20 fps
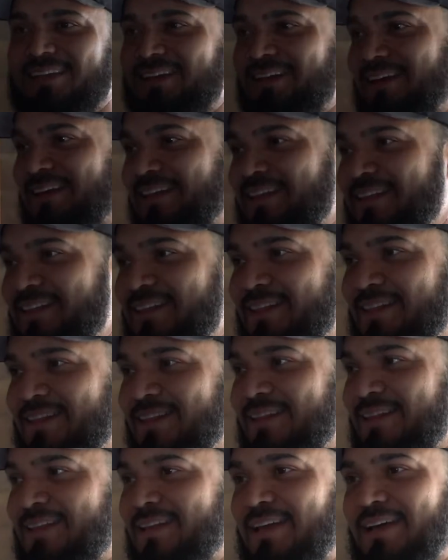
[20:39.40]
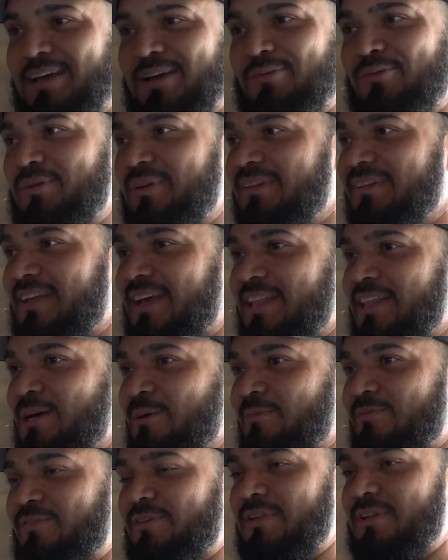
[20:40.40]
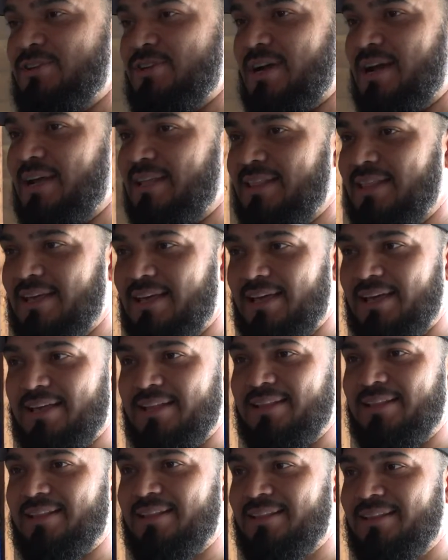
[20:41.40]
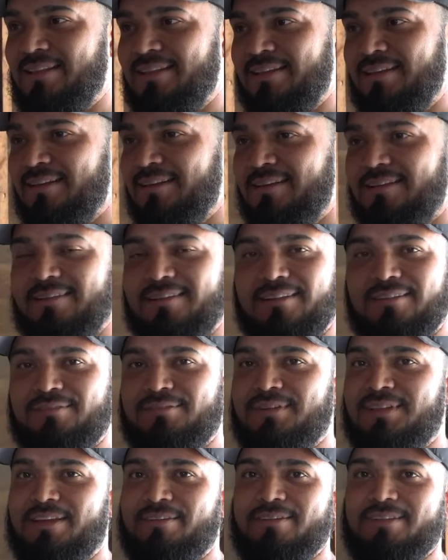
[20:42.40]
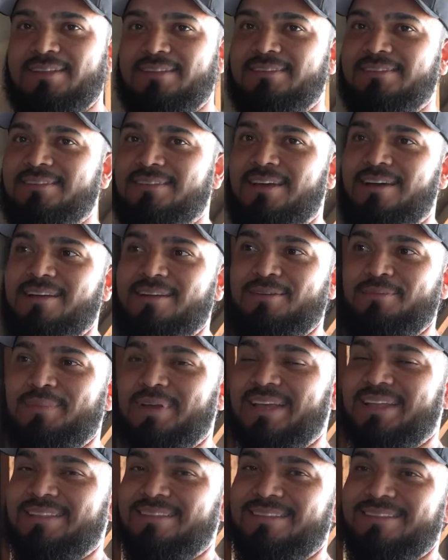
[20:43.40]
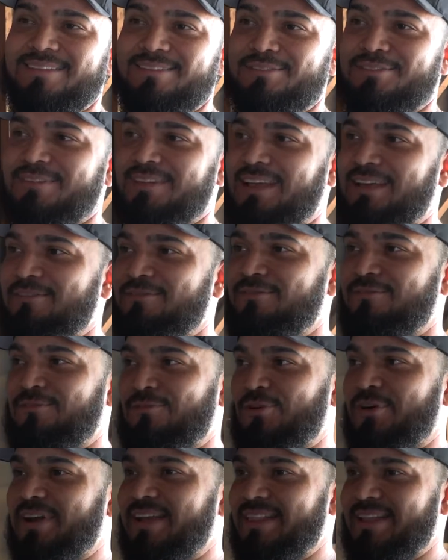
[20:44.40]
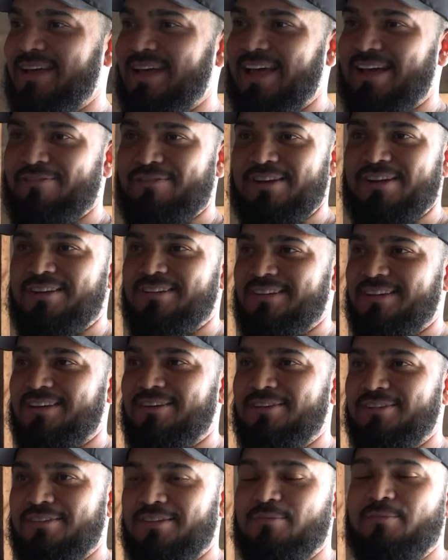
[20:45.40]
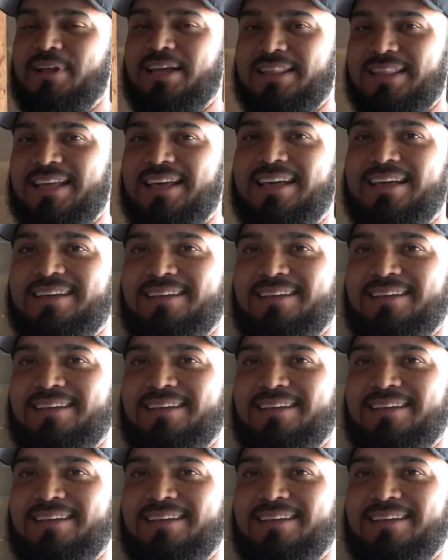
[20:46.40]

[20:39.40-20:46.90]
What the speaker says: And yeah, we signed up for the track day, and that's when everything started, man. It's like 4.5 years ago, something like that.